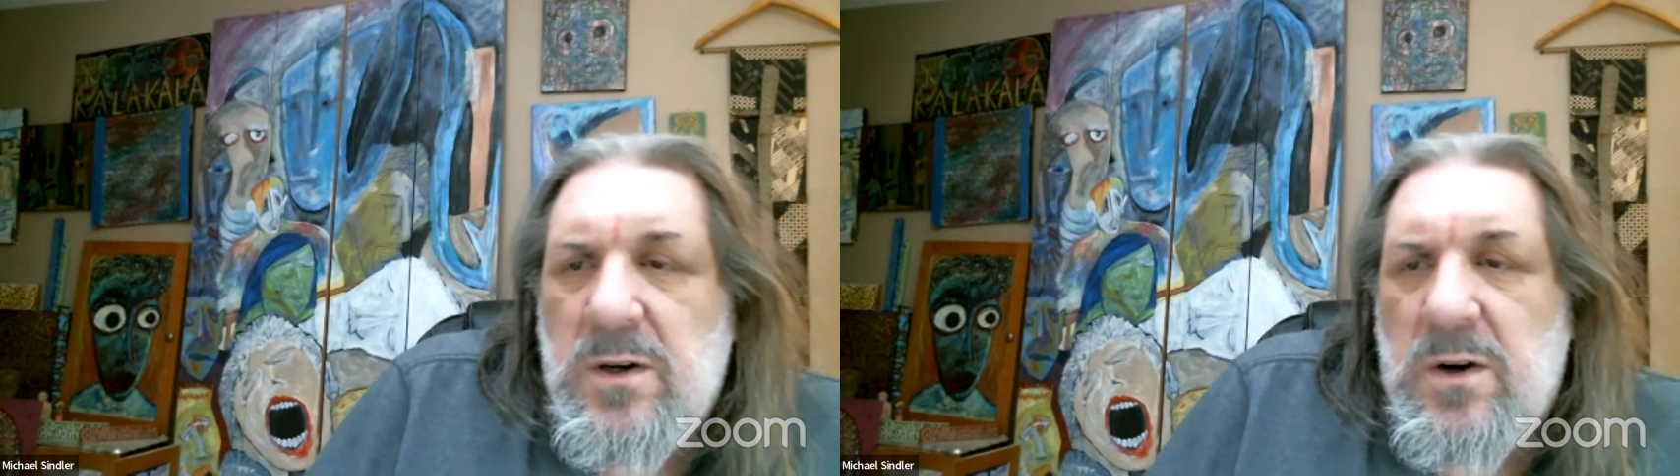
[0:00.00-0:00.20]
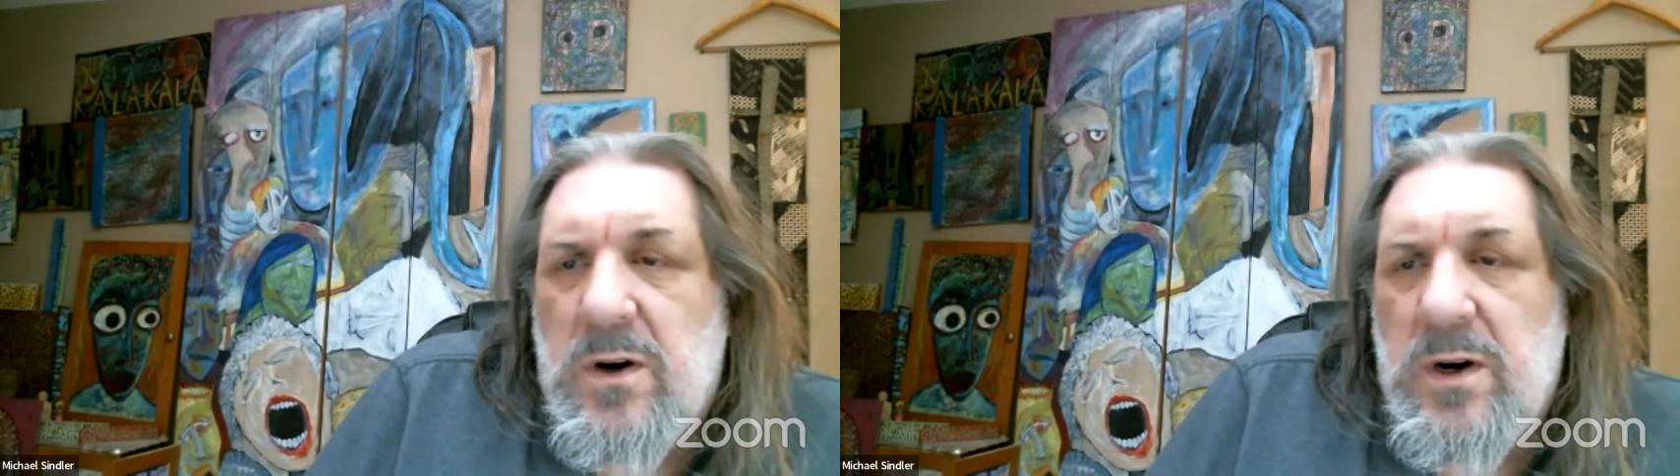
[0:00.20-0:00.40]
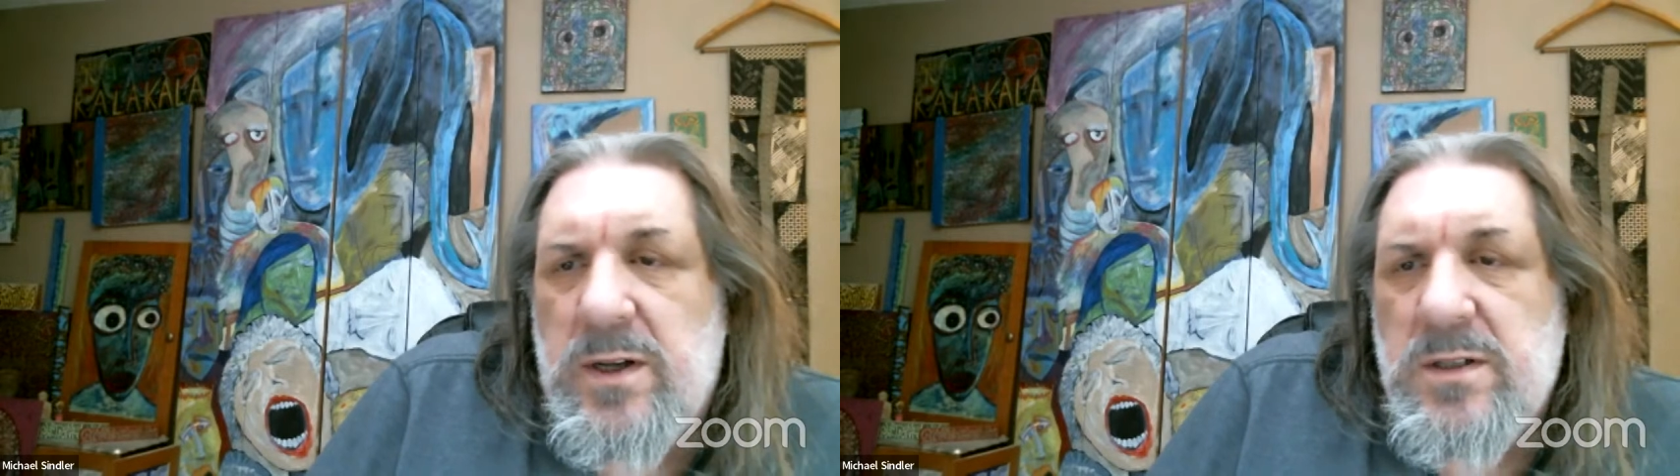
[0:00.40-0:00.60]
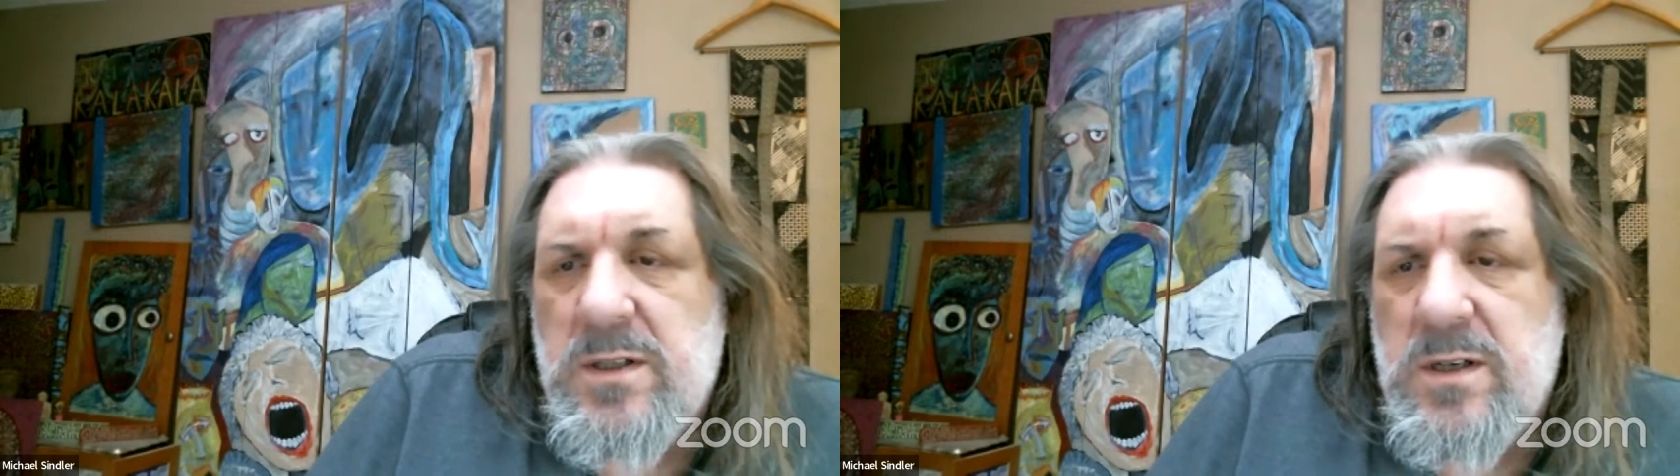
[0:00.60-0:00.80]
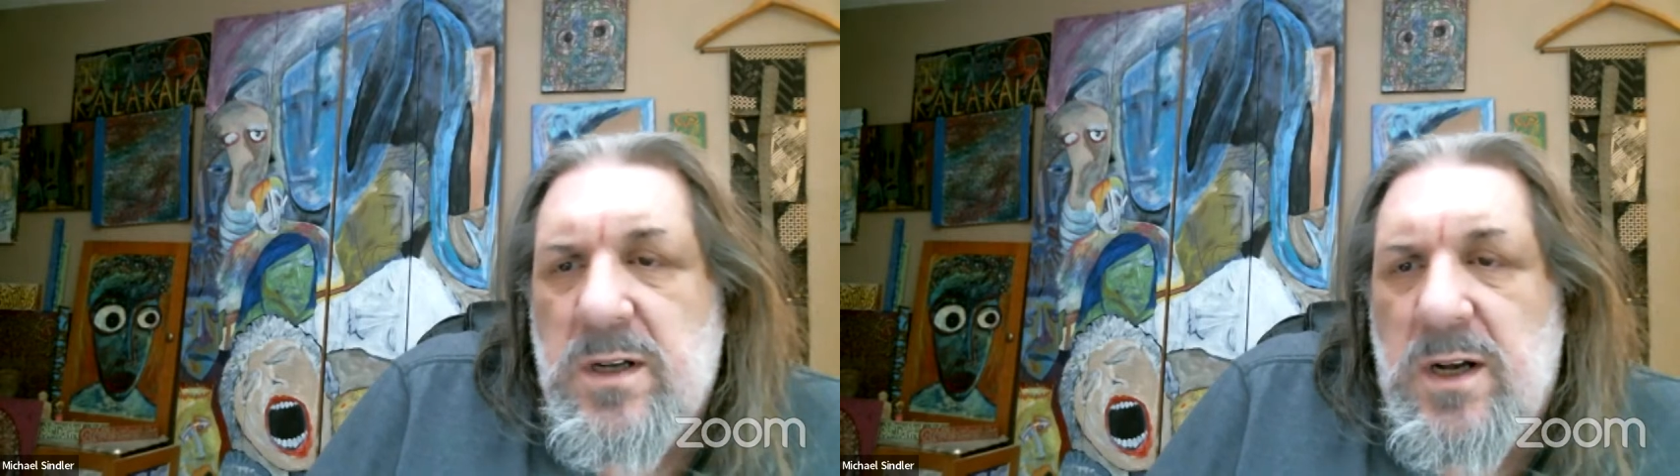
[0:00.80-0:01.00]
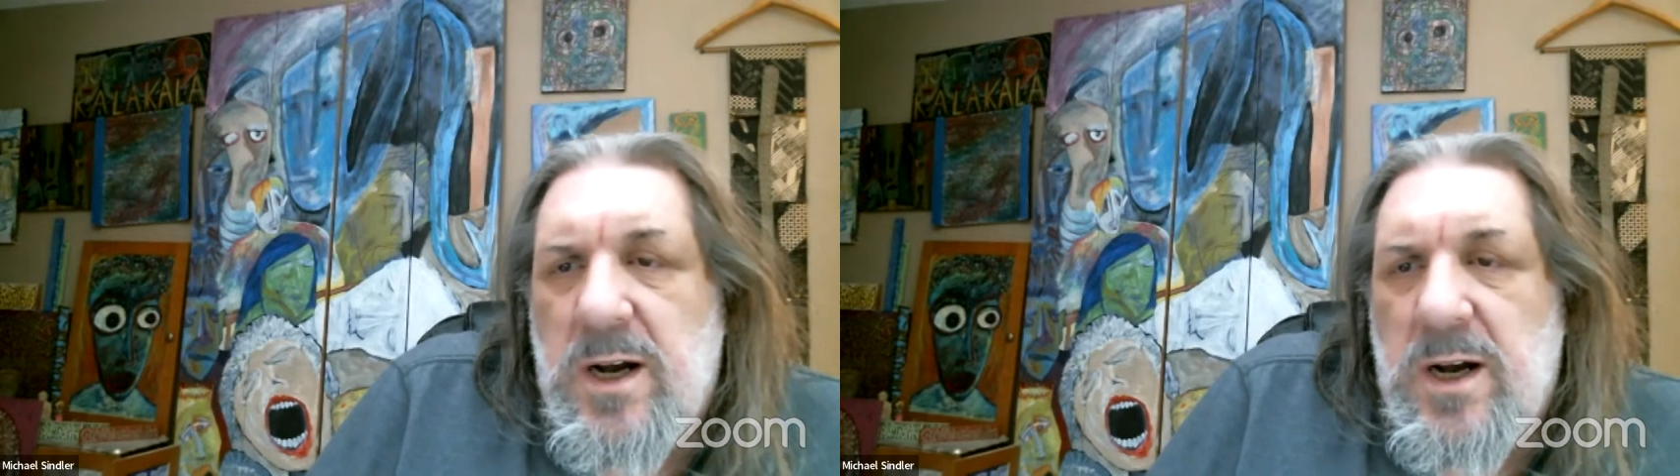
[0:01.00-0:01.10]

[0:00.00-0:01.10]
artist.